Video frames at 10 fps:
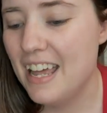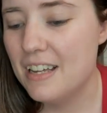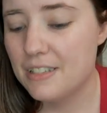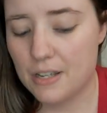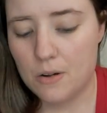
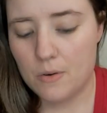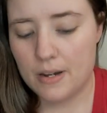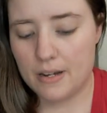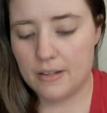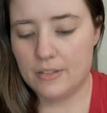so
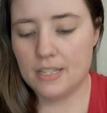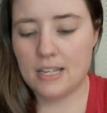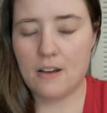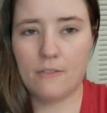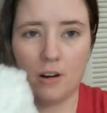uh, this is
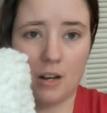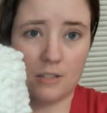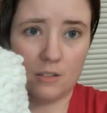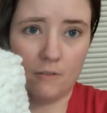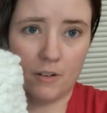how far I got
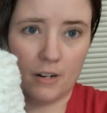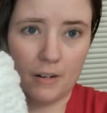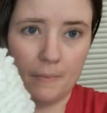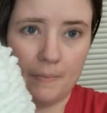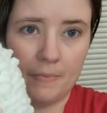so far.
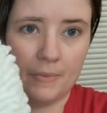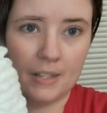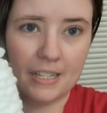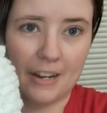It's like